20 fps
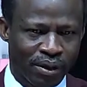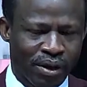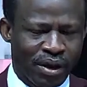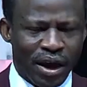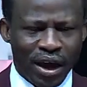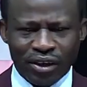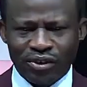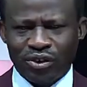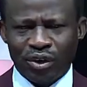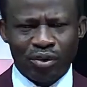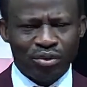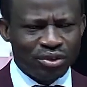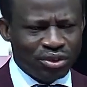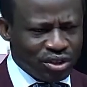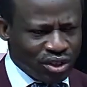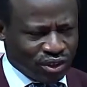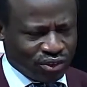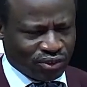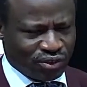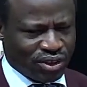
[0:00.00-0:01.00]
And so
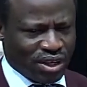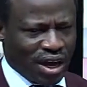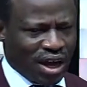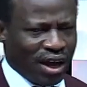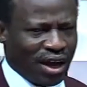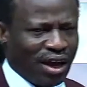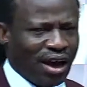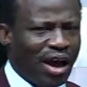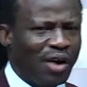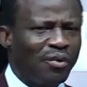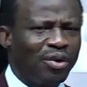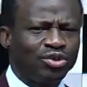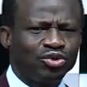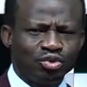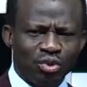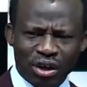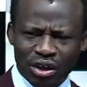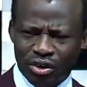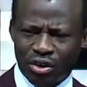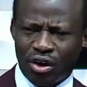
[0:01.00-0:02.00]
this year, I want
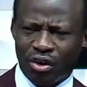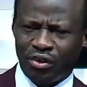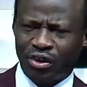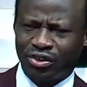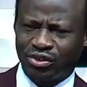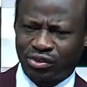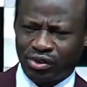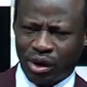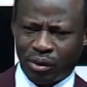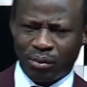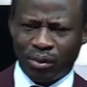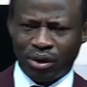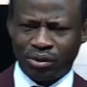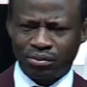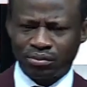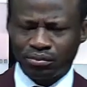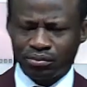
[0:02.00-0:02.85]
to encourage someone